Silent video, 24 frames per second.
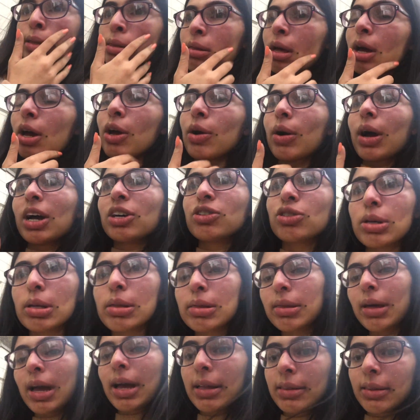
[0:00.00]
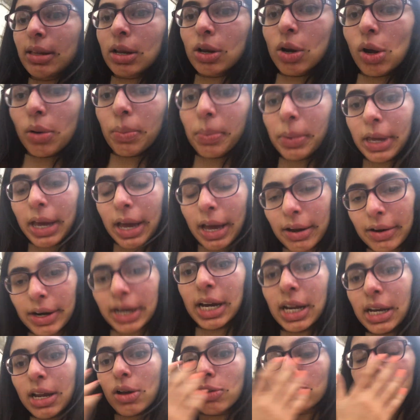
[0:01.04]
So I just sat in the lobby
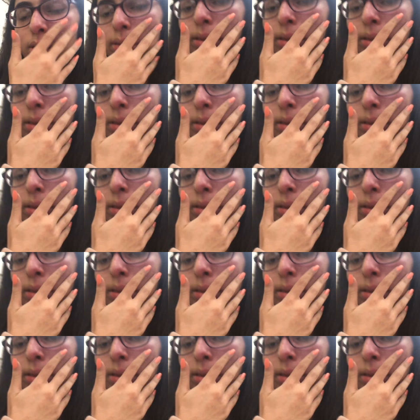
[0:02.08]
area and I was